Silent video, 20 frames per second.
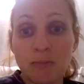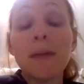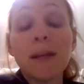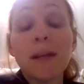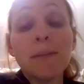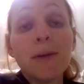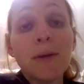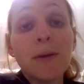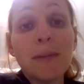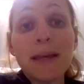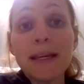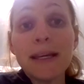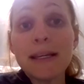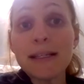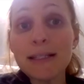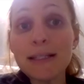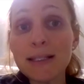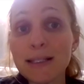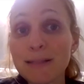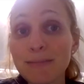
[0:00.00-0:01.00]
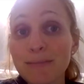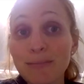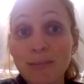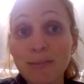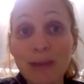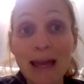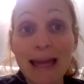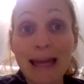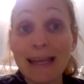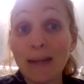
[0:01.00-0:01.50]
minimum is
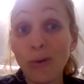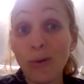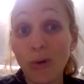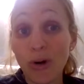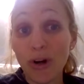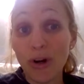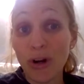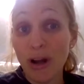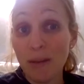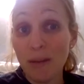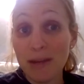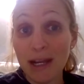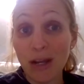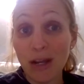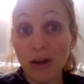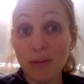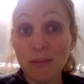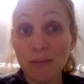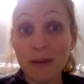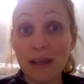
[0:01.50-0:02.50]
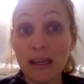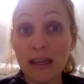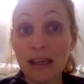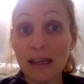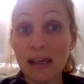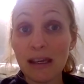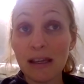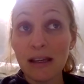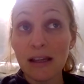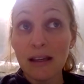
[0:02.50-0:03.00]
any order. I mean, it could
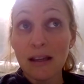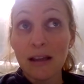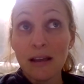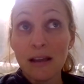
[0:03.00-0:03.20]
be